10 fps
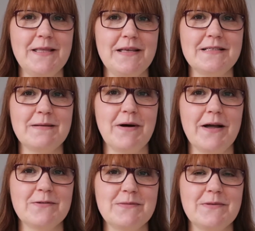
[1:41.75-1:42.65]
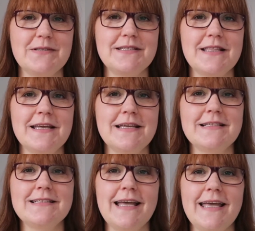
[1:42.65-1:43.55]
These are my husband's
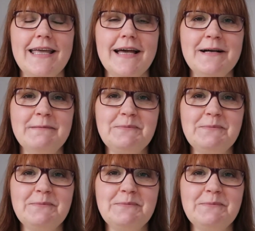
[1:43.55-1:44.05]
things here,